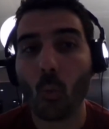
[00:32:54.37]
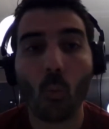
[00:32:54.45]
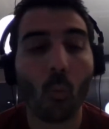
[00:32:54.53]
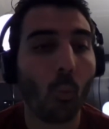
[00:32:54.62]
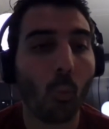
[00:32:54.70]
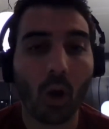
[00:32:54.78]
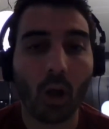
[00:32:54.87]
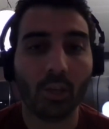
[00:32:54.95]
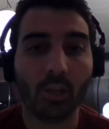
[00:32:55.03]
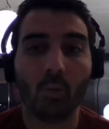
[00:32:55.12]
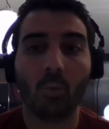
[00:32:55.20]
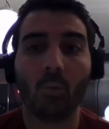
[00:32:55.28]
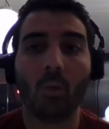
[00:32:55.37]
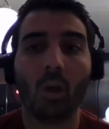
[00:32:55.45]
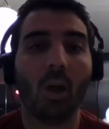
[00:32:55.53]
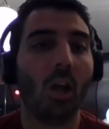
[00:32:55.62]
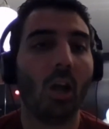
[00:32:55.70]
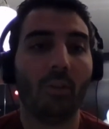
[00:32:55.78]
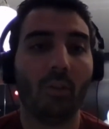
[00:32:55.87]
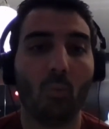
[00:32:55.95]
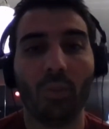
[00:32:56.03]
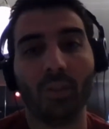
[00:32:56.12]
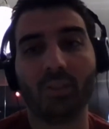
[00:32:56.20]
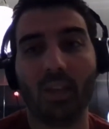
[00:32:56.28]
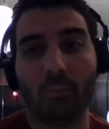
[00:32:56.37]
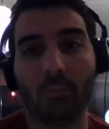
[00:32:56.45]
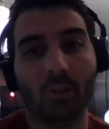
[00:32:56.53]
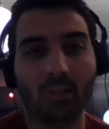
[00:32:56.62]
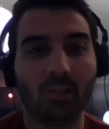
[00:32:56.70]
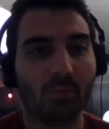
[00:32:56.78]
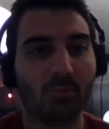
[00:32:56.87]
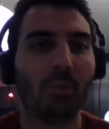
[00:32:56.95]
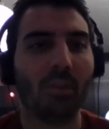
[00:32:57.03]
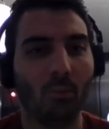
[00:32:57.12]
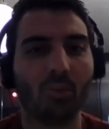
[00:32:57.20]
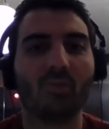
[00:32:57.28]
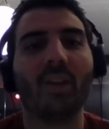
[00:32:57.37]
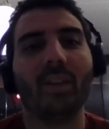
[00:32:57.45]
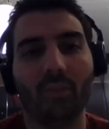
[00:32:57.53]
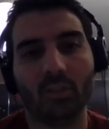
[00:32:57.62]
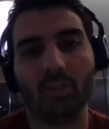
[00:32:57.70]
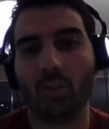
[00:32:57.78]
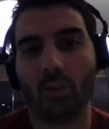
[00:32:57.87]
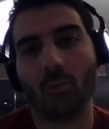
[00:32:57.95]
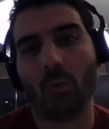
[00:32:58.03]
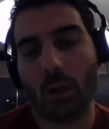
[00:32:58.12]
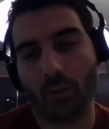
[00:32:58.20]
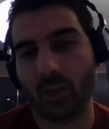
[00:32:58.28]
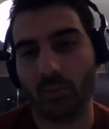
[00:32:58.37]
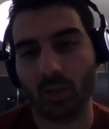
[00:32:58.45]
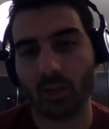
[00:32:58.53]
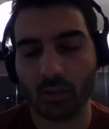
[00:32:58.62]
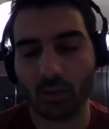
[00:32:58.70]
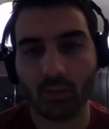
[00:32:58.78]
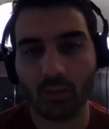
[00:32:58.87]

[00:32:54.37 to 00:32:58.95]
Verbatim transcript: what are you hiring within tech? Because this is probably the most relevant to our community.